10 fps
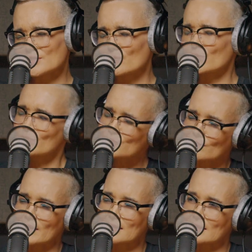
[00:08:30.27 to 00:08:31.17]
So who's
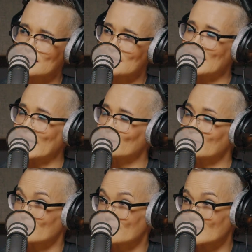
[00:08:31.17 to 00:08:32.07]
reading this and how do
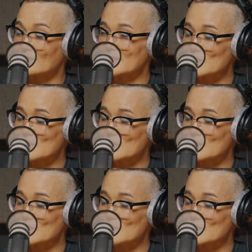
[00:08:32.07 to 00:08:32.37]
I really